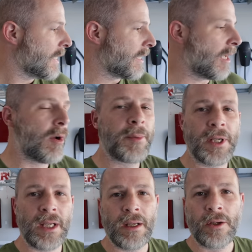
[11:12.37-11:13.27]
Now I'm
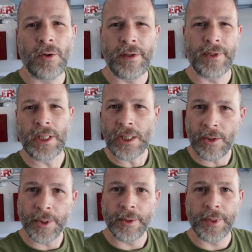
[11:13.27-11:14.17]
gonna go even
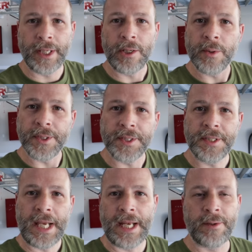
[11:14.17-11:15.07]
lower when I go into
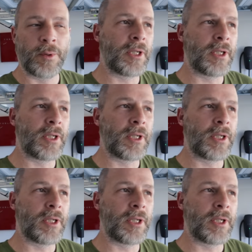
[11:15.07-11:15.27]
sand.